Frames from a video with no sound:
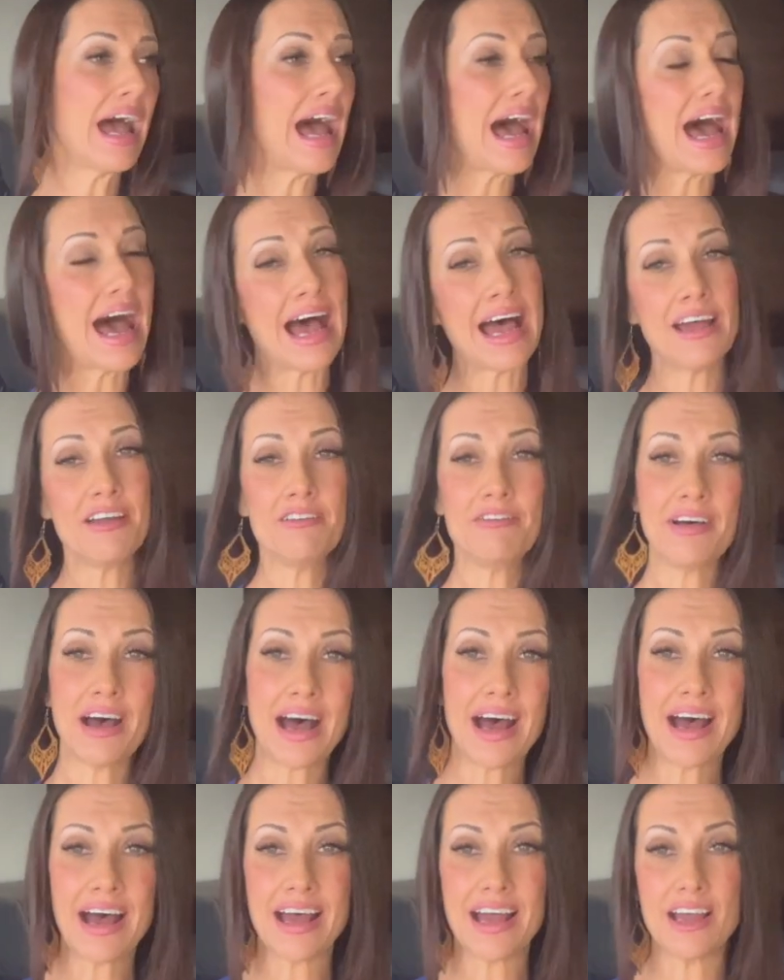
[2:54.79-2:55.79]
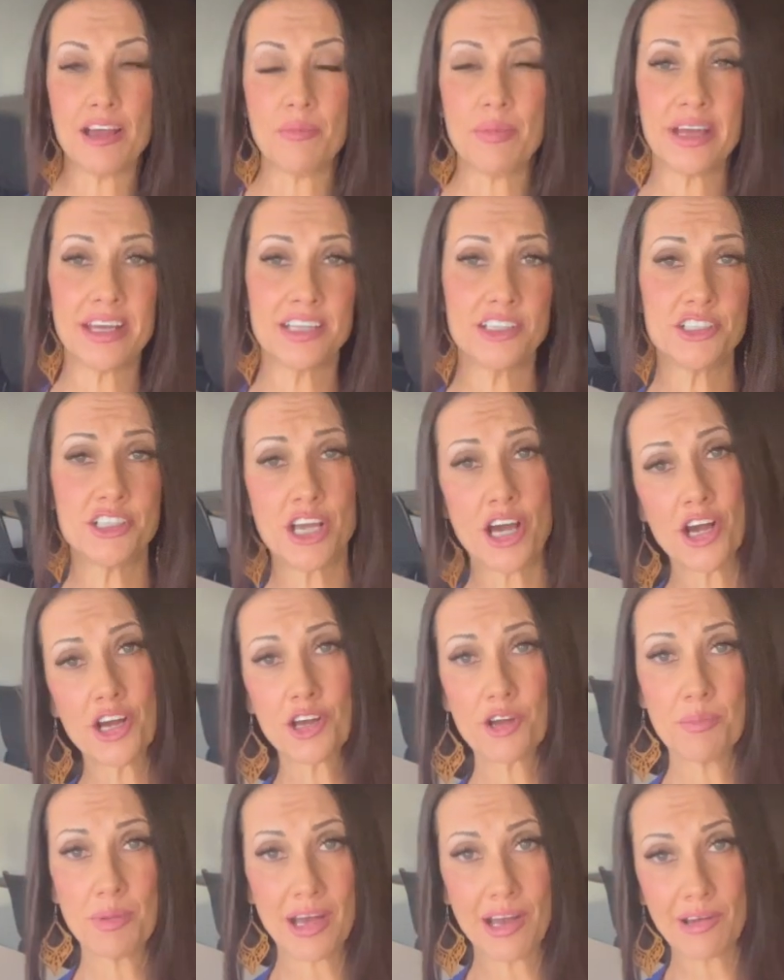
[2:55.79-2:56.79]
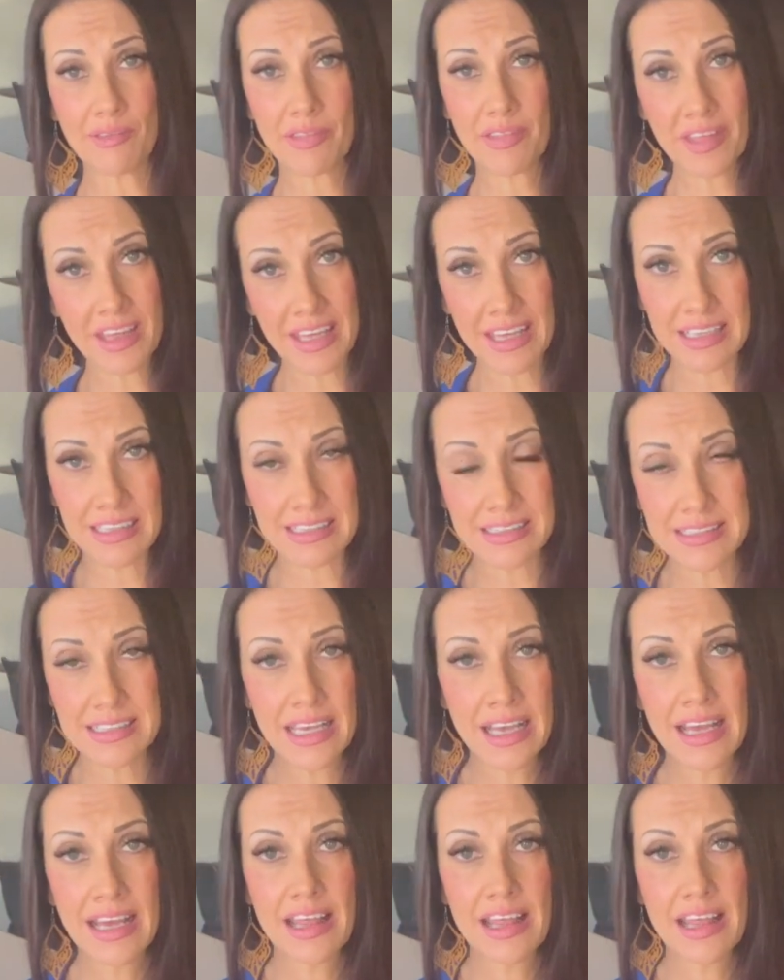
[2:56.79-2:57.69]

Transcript: high vibe and talk about things